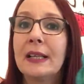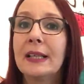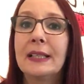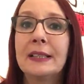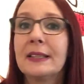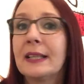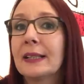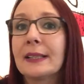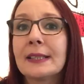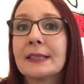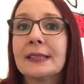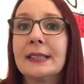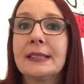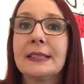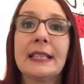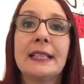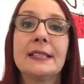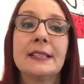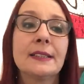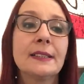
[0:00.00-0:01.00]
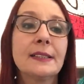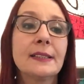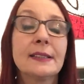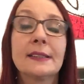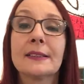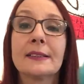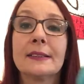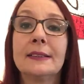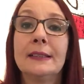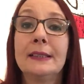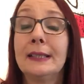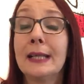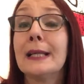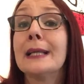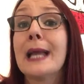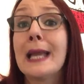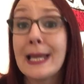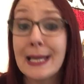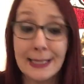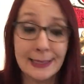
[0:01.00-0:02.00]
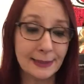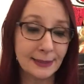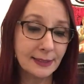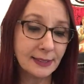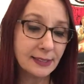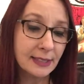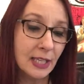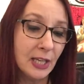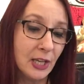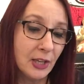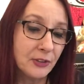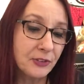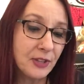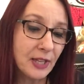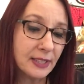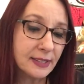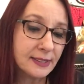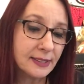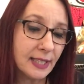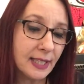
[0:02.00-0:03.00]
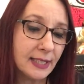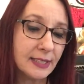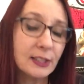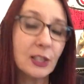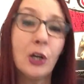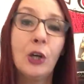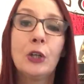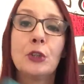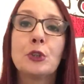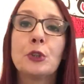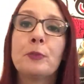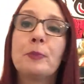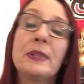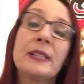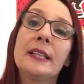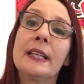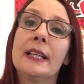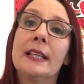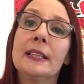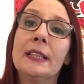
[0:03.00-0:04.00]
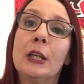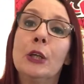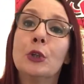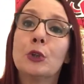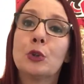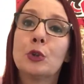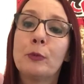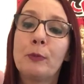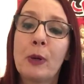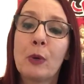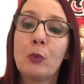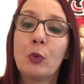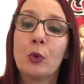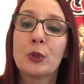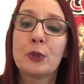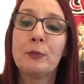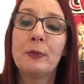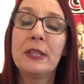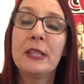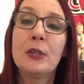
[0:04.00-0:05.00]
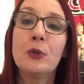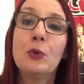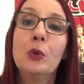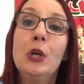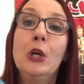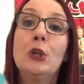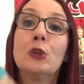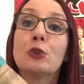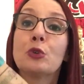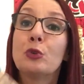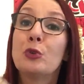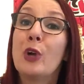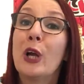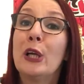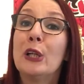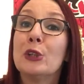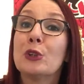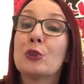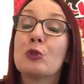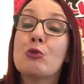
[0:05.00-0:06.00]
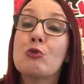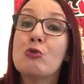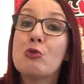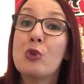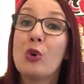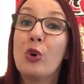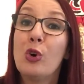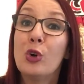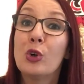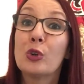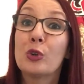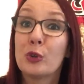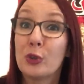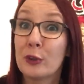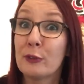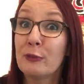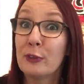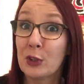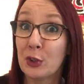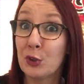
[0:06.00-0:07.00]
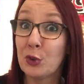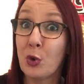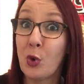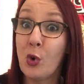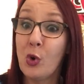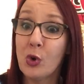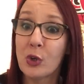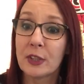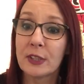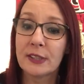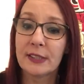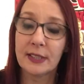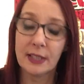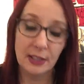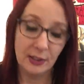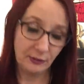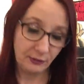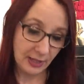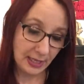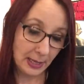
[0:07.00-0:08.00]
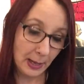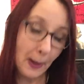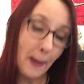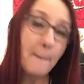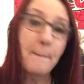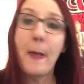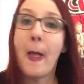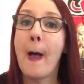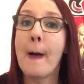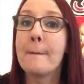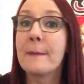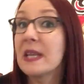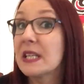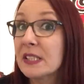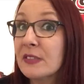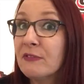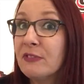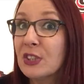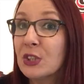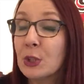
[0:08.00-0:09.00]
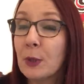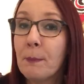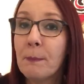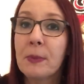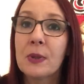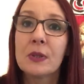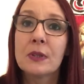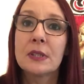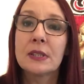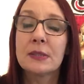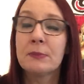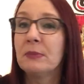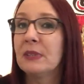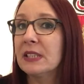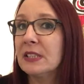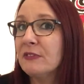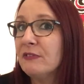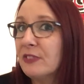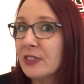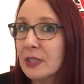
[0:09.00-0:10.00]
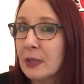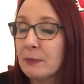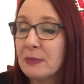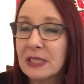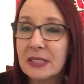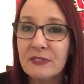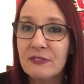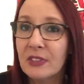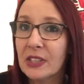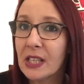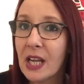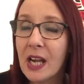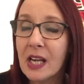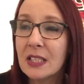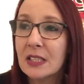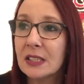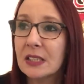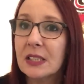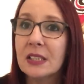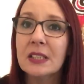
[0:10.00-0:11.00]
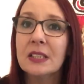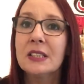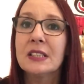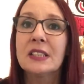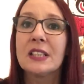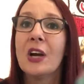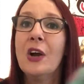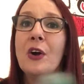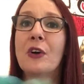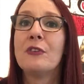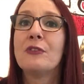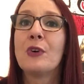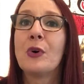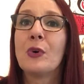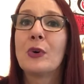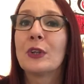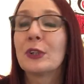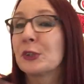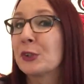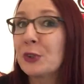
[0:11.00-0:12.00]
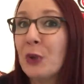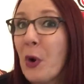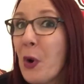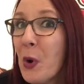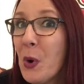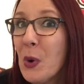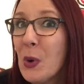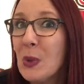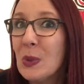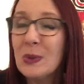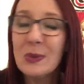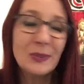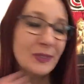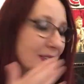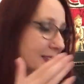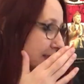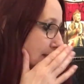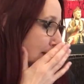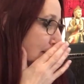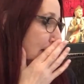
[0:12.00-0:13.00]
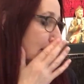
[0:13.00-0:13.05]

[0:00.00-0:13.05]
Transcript: The list is endless. Endless. This is 100% super wash merino, so it's not good for socks, right? But amazing for jumpers, amazing for, amazing for cardigans, for shawls.